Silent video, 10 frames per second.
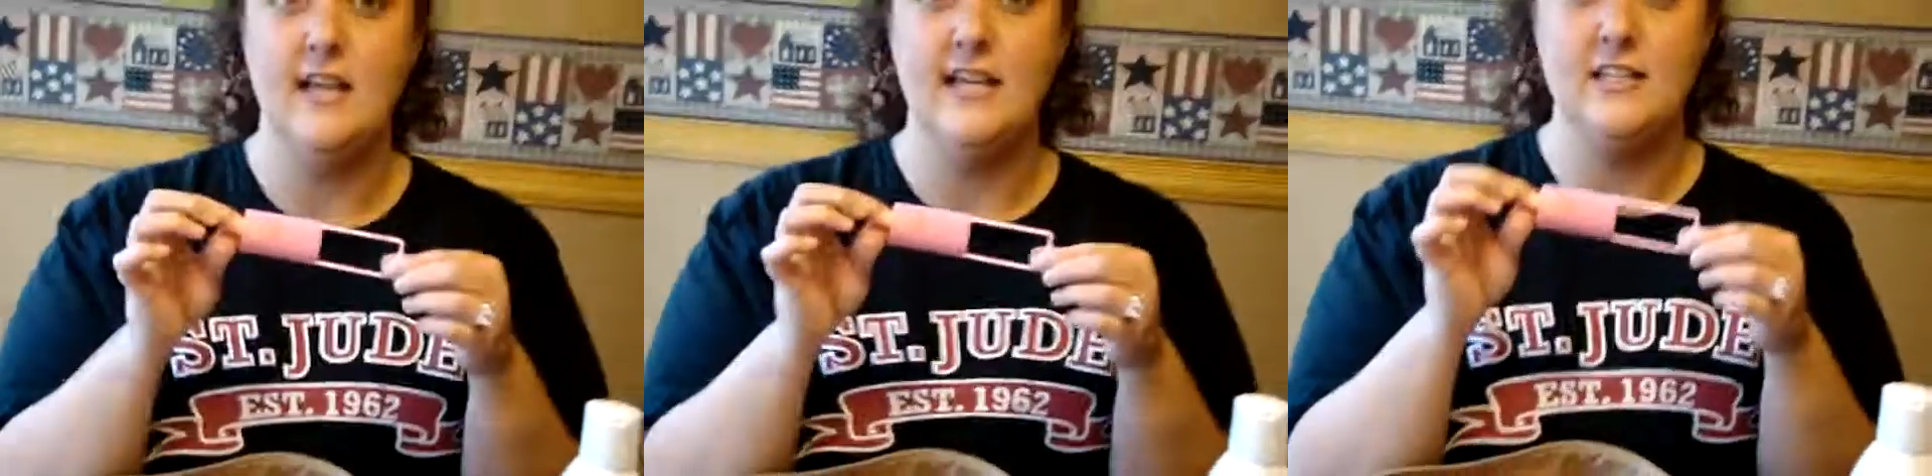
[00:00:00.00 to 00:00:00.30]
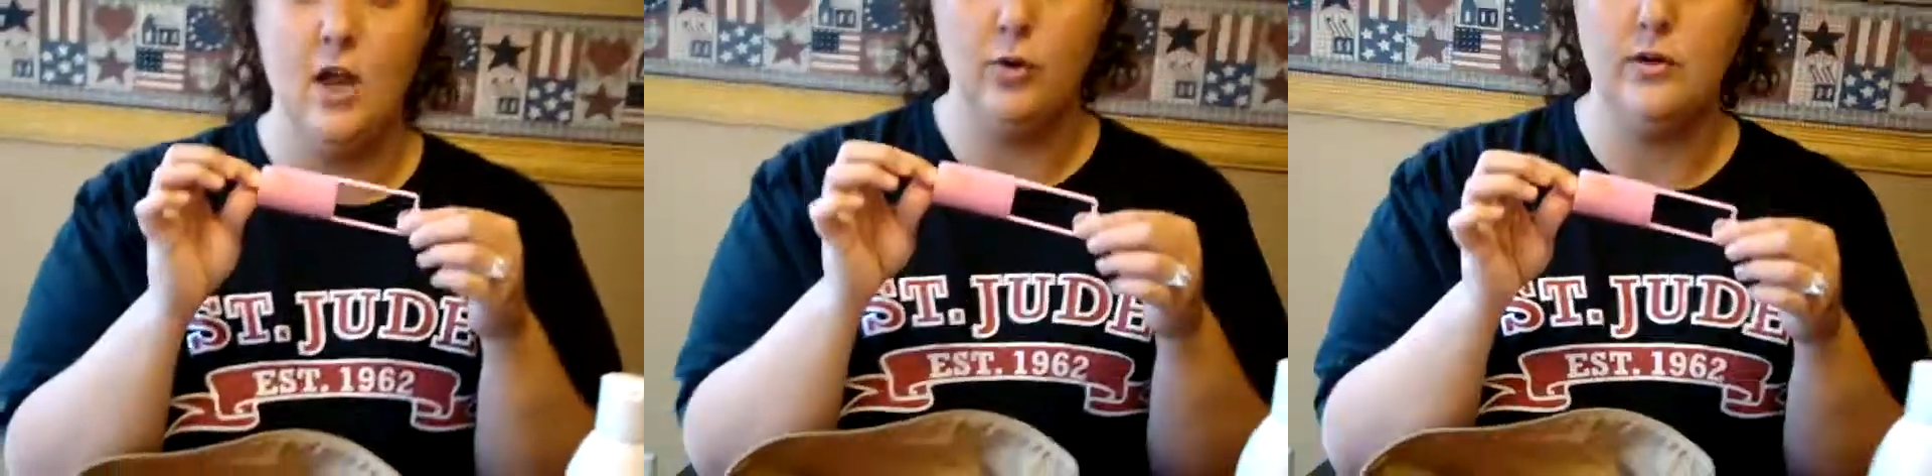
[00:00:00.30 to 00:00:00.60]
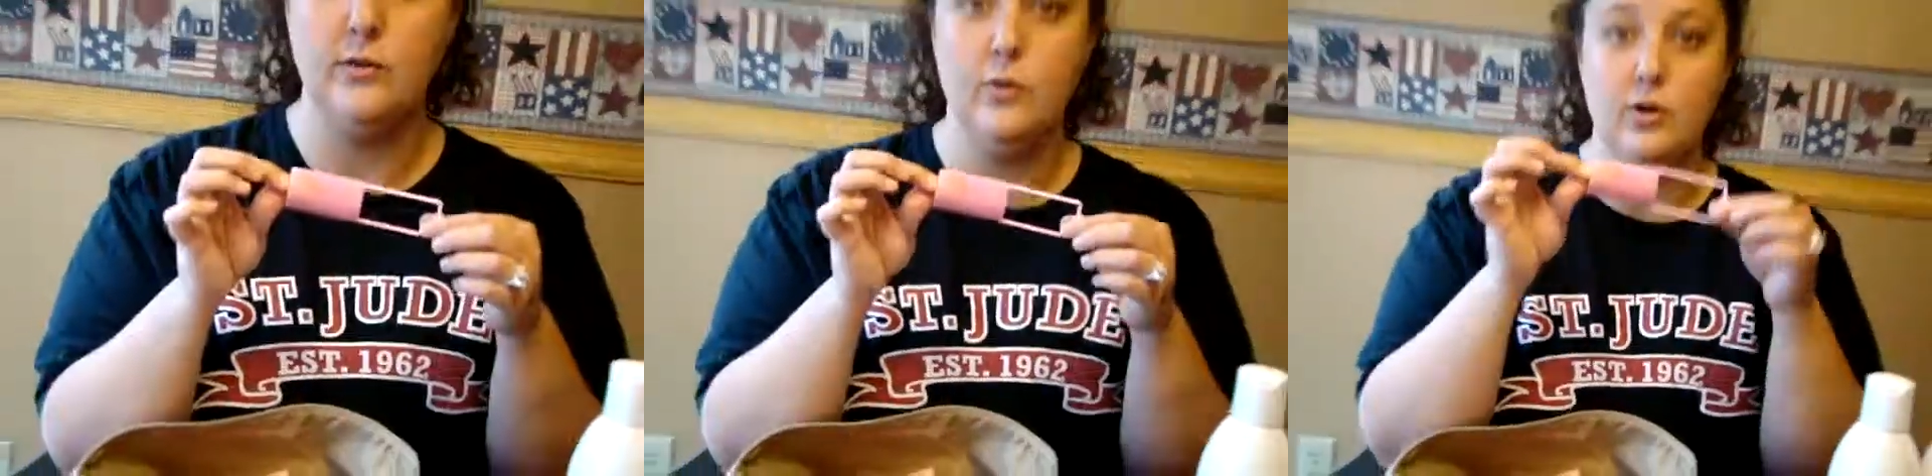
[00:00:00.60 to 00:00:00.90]
it
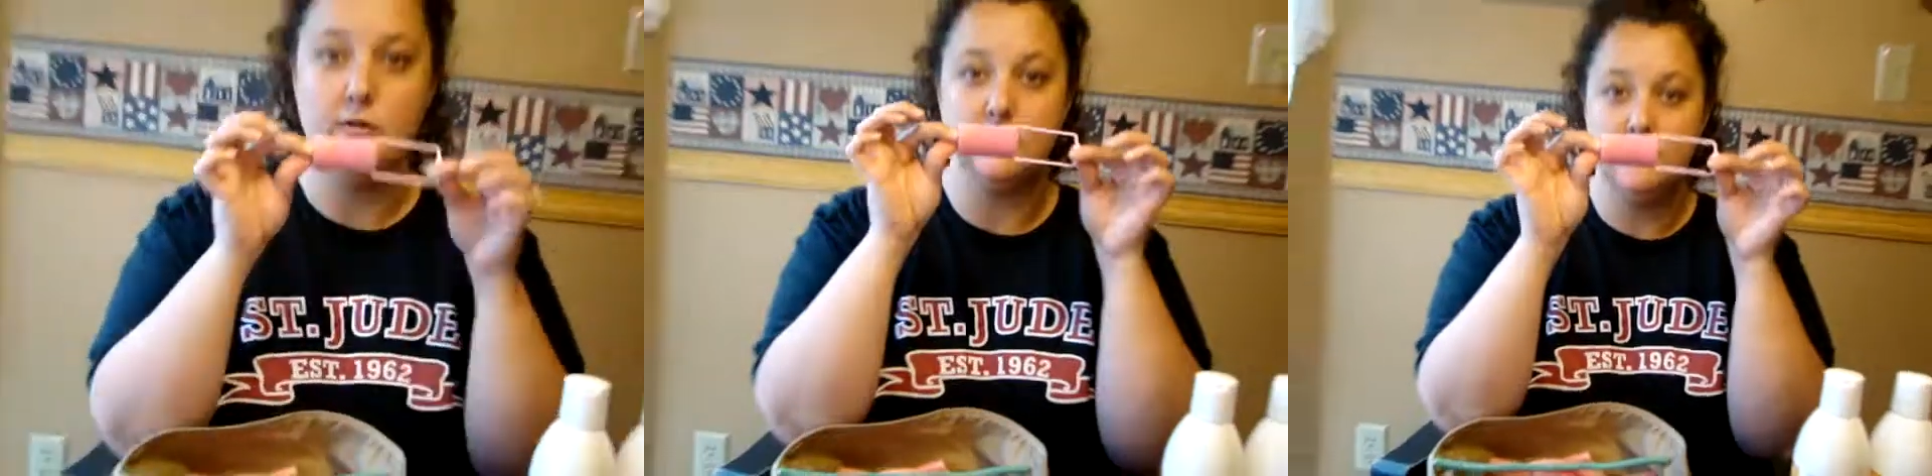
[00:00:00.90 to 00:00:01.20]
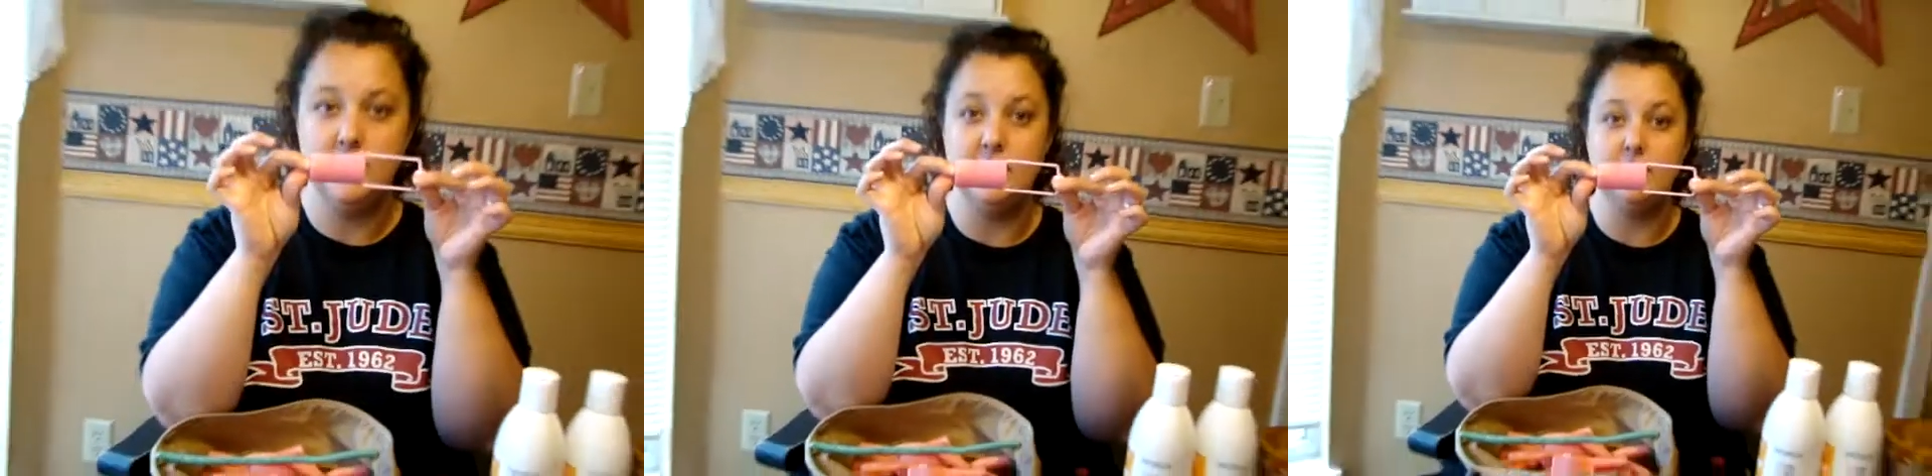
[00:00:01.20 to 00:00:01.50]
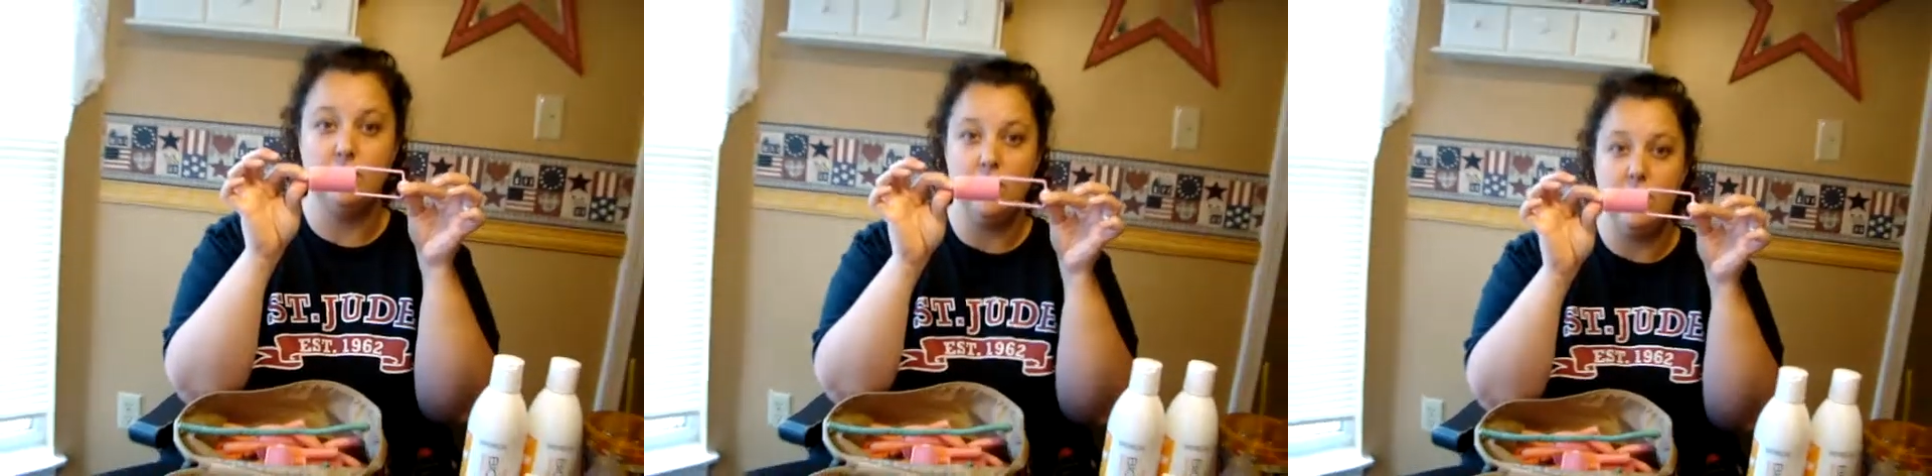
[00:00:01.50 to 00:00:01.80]
totally works. These
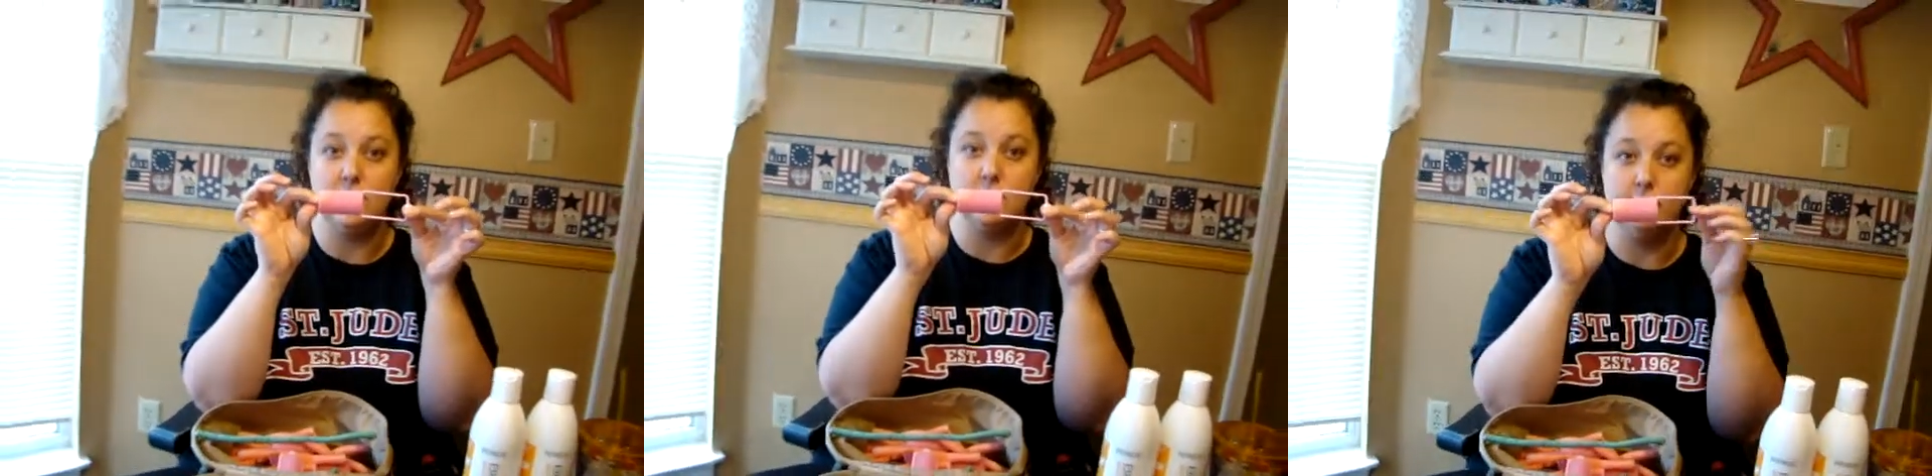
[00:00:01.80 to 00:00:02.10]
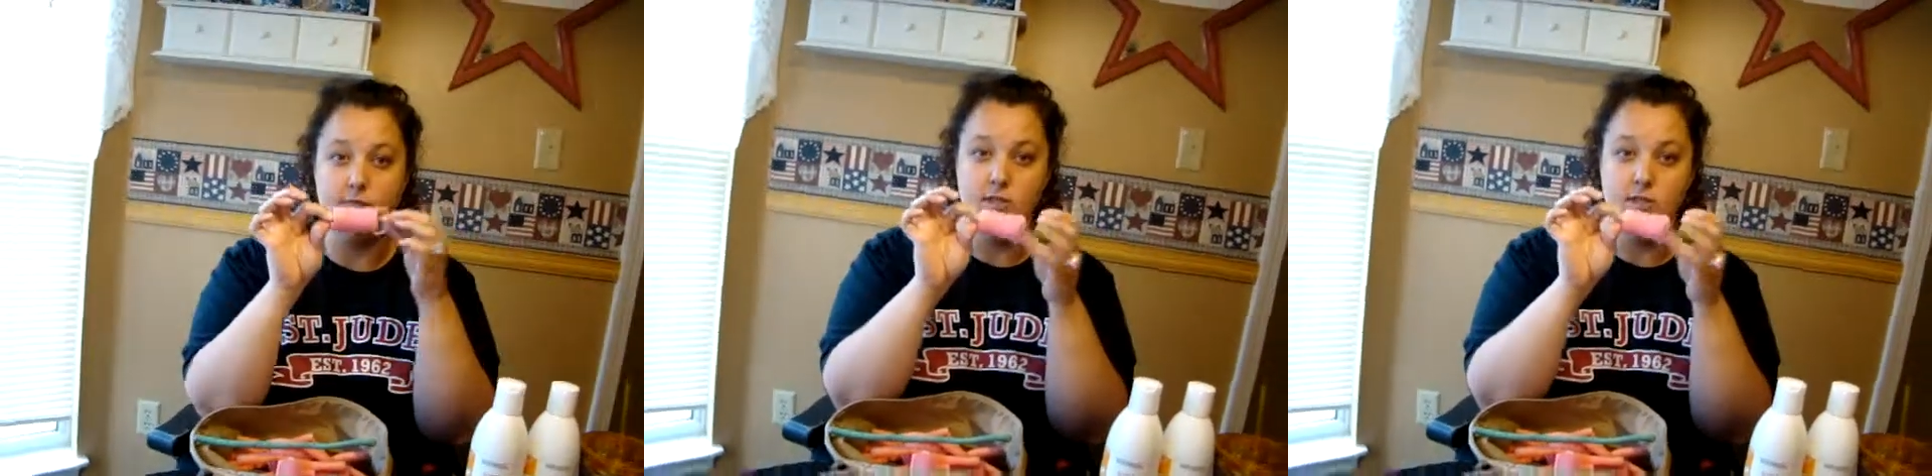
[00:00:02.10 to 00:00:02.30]
are awesome.